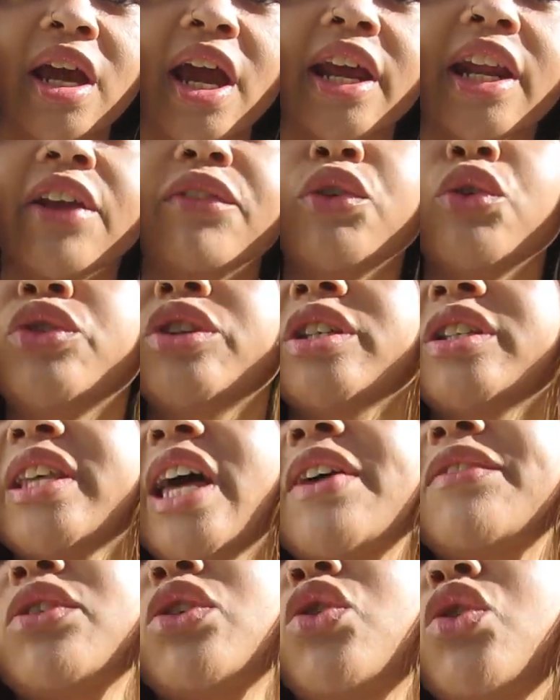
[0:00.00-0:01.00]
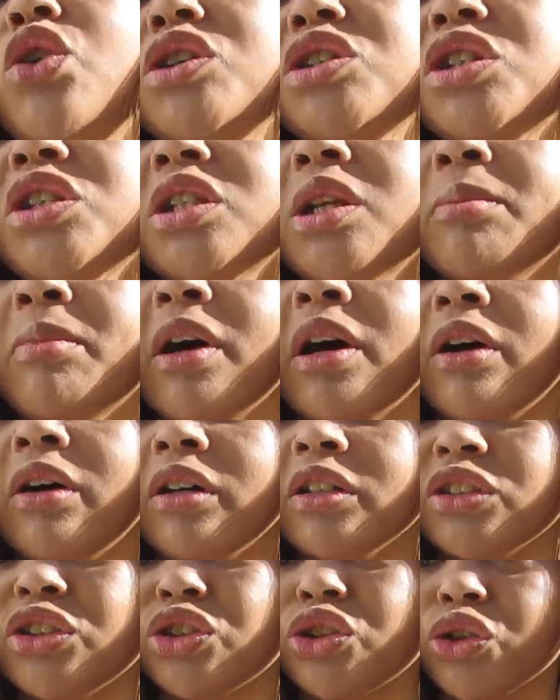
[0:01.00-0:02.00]
And if you just have a question
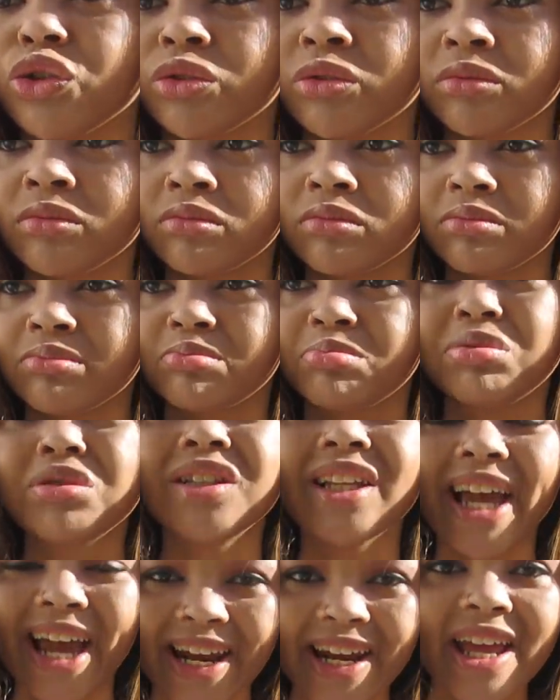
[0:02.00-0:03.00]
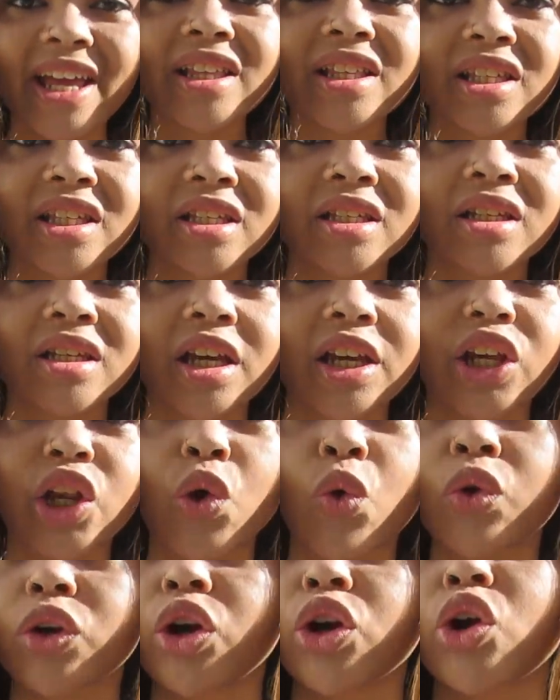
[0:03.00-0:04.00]
about a certain planet and
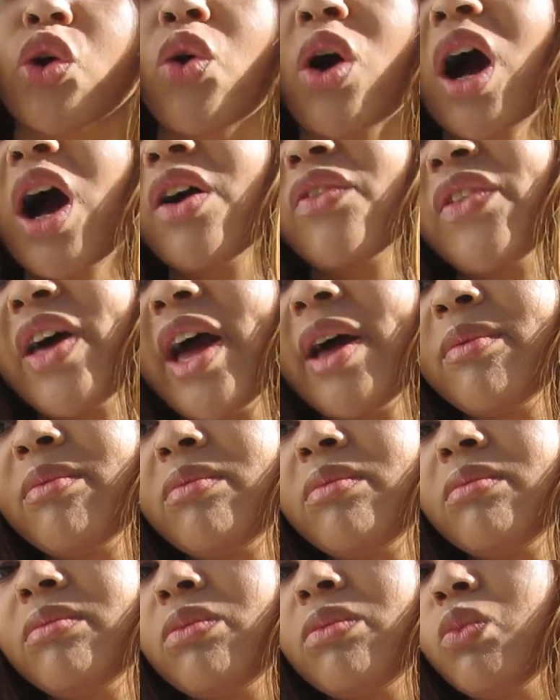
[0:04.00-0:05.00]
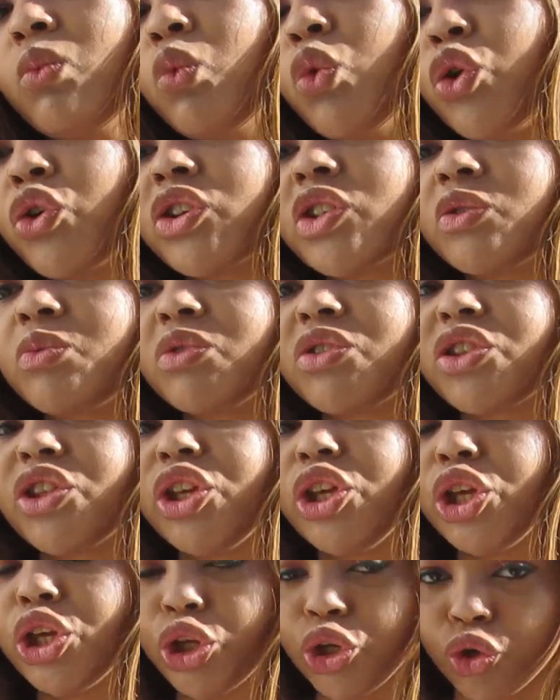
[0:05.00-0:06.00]
you want to know how that works
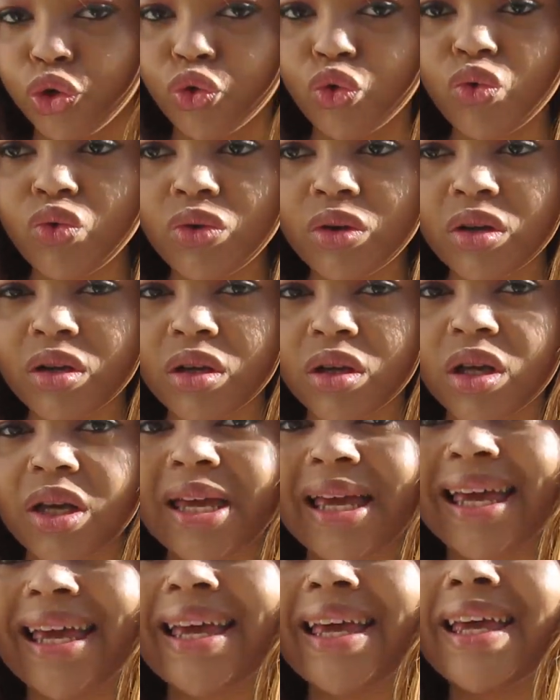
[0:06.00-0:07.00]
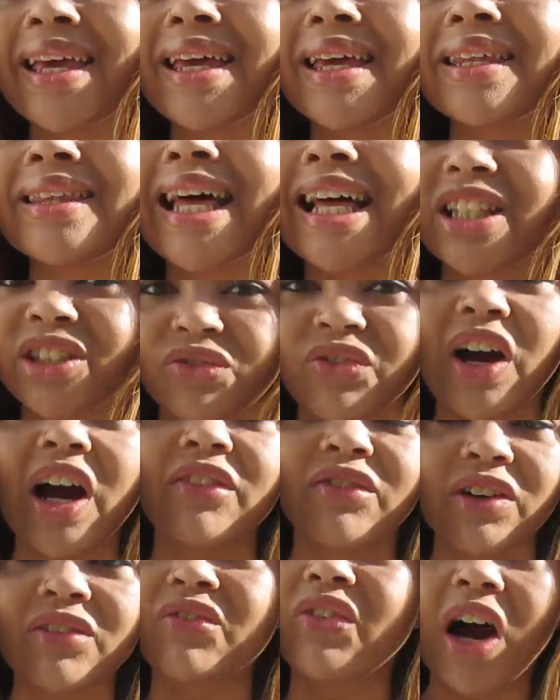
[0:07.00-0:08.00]
with you, that's
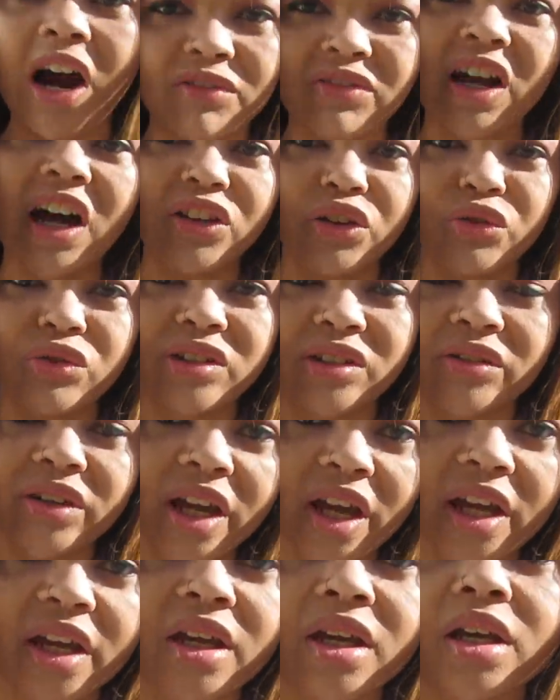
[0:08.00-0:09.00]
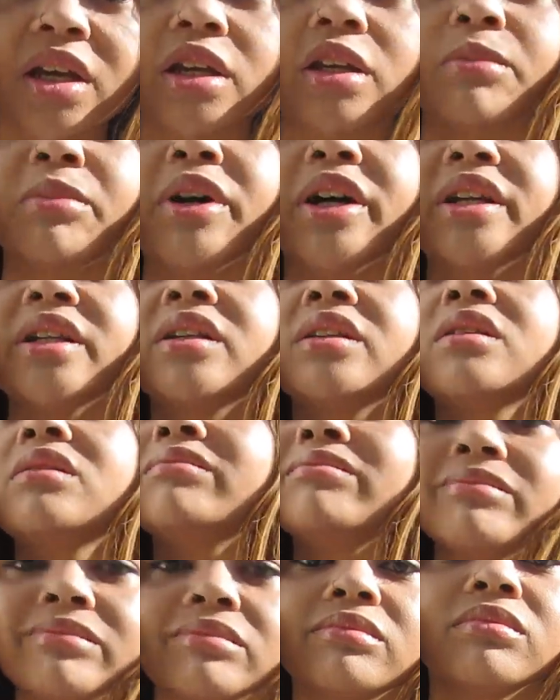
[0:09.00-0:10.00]
five five dollars okay but
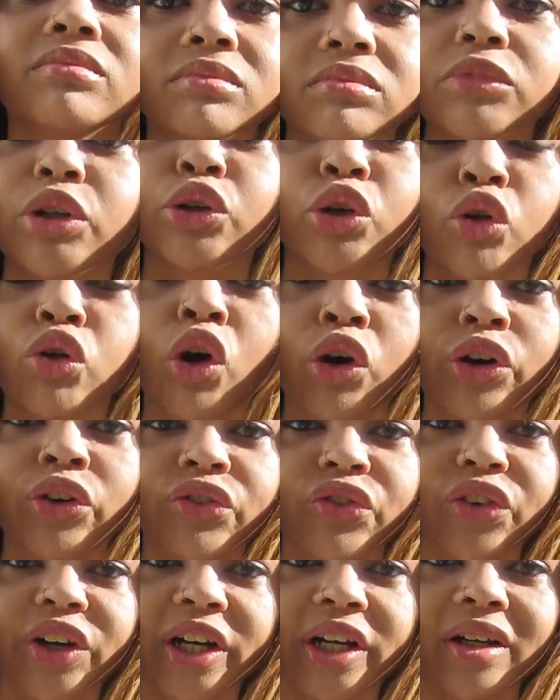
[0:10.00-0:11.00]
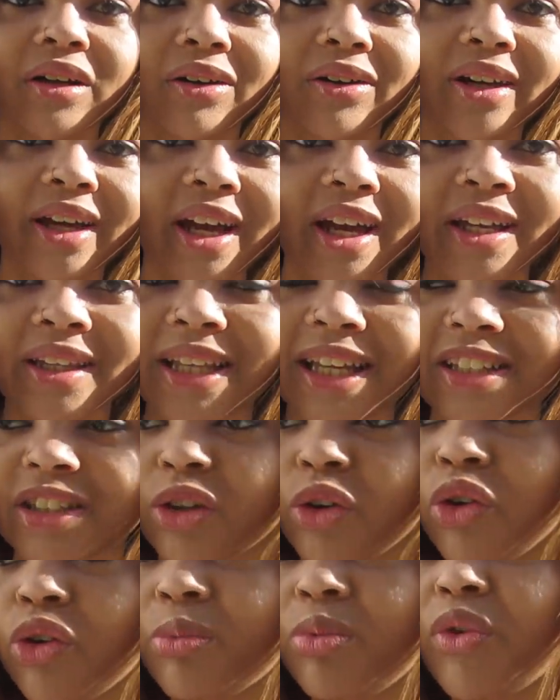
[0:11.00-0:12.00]
they're no longer free okay that's
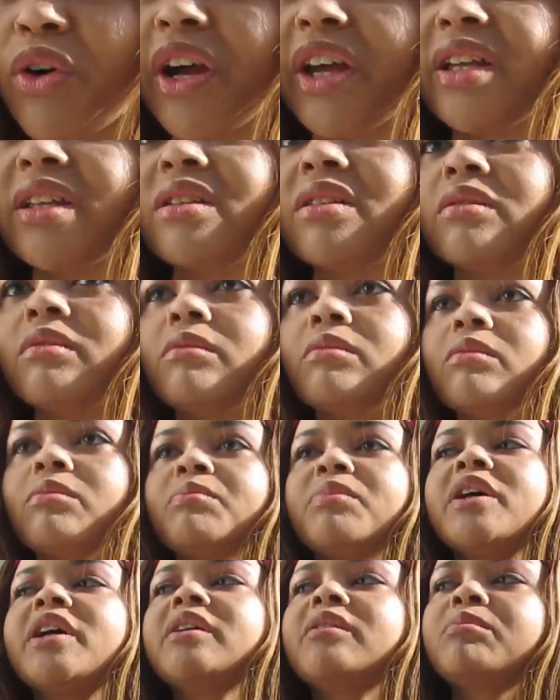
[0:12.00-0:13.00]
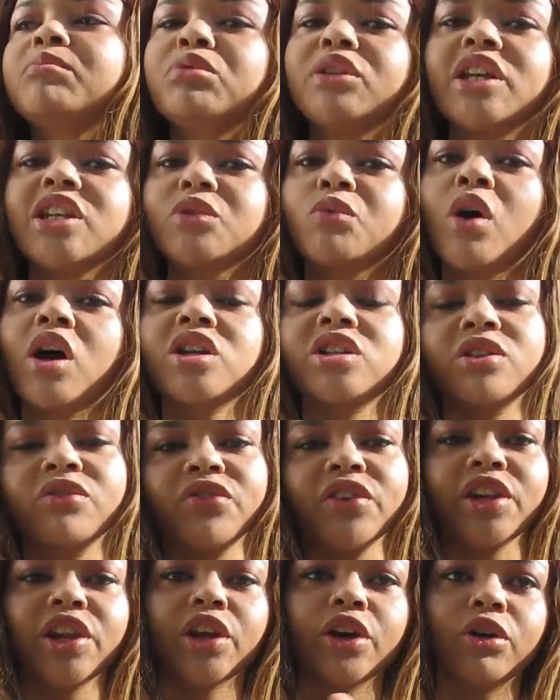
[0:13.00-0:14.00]
the whole point but please watch the
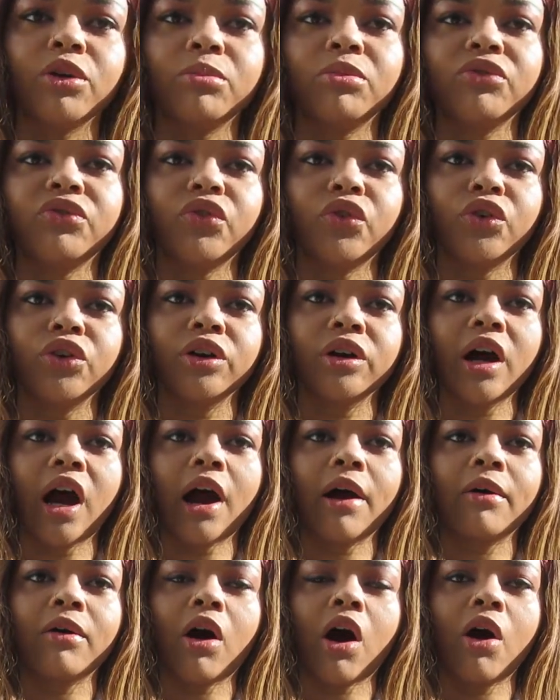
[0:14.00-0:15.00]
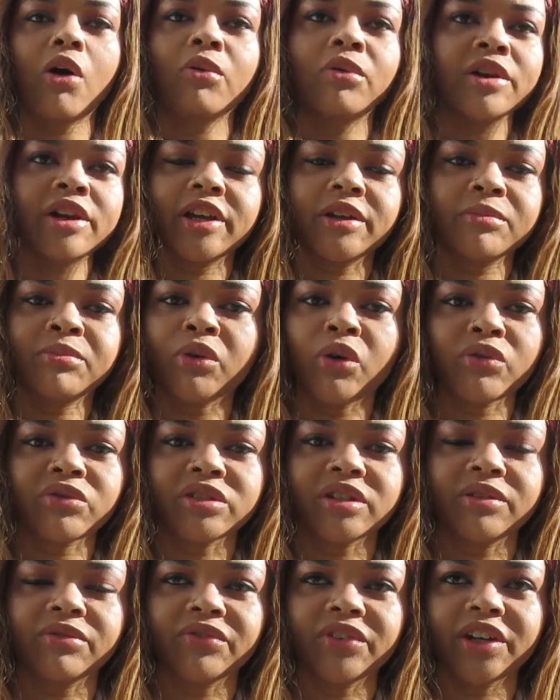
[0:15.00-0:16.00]
video before I'll, I'll keep
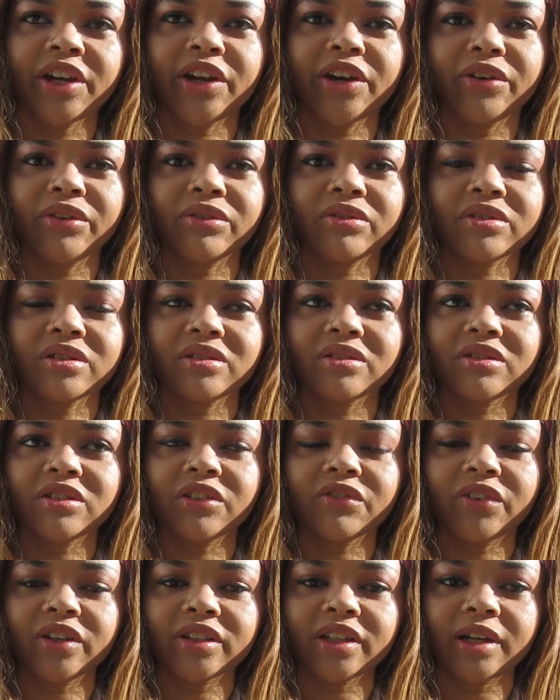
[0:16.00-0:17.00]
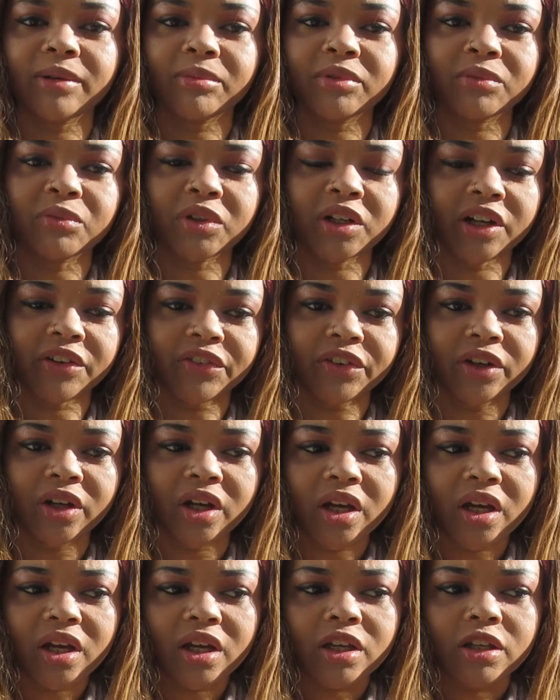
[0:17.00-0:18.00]
posting videos and stuff like that but whatever
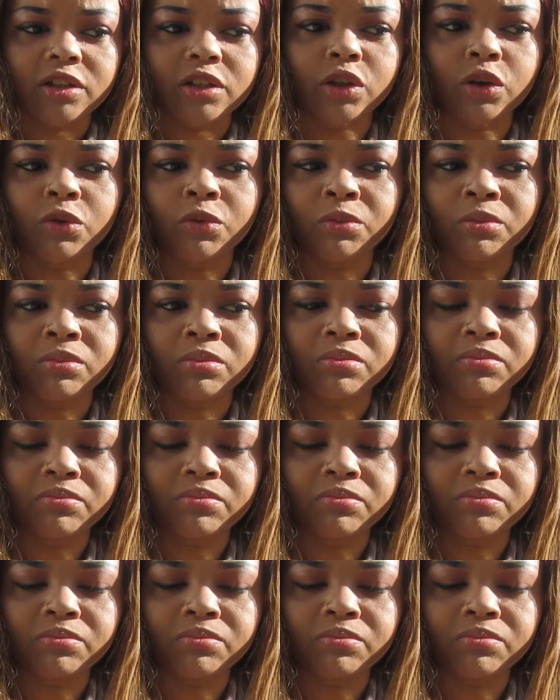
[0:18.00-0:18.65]
so